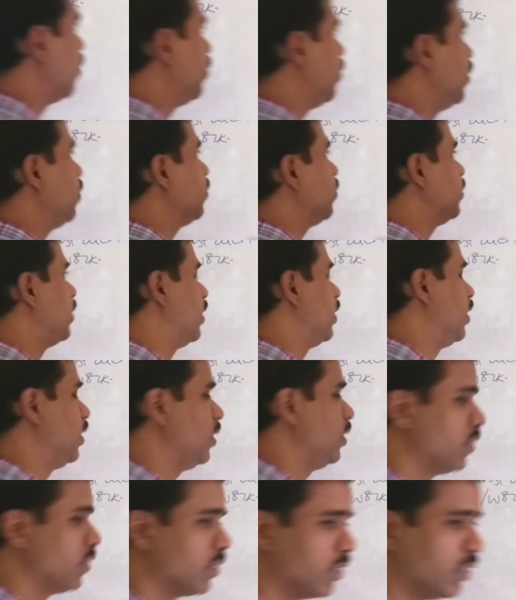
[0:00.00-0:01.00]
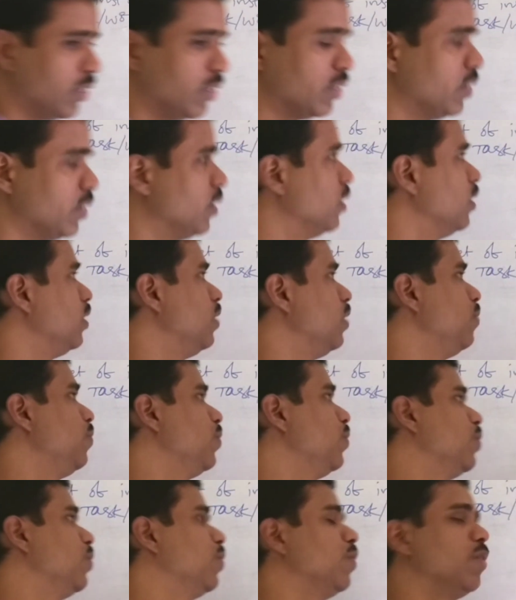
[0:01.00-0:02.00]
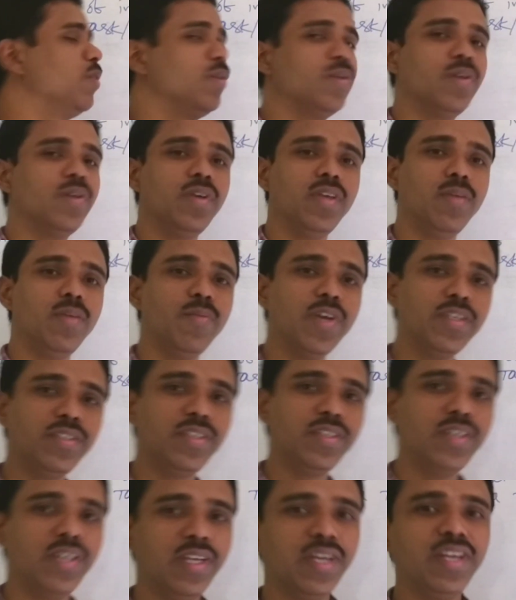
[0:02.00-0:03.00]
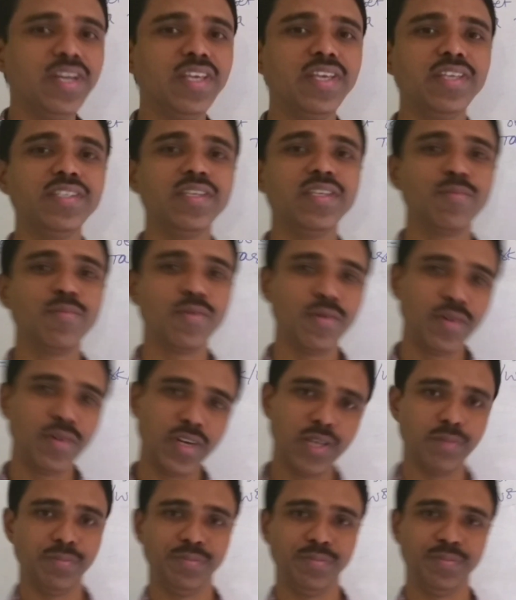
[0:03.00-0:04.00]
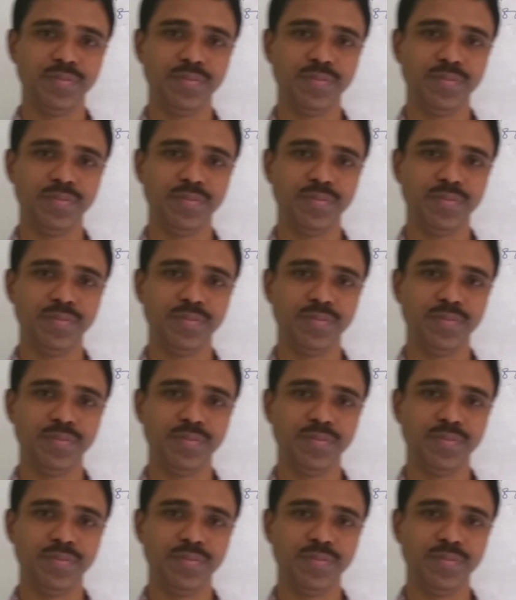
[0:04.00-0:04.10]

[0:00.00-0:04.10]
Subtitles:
I mean to say is, if you imagine eating is a program,